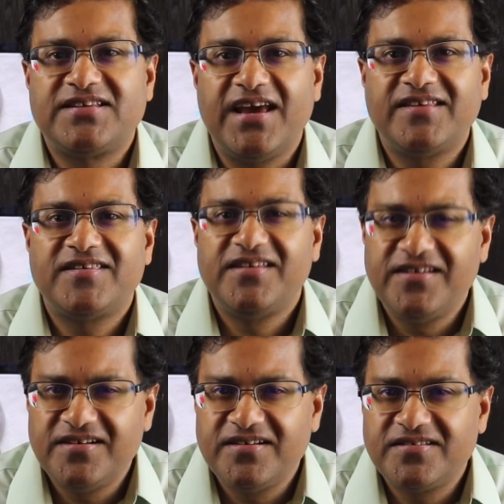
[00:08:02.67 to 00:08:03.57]
takes
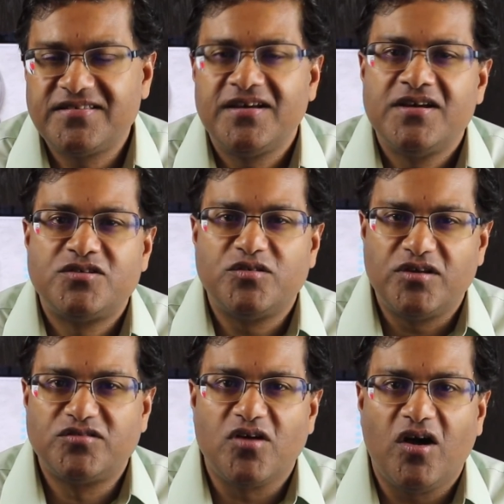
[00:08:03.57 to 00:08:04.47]
years to
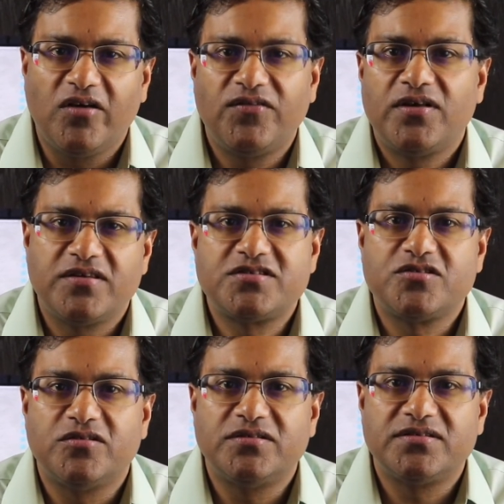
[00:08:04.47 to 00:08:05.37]
dissolve the
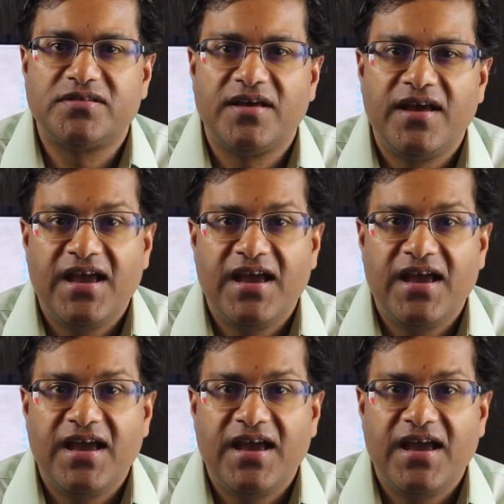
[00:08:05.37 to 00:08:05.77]
stones.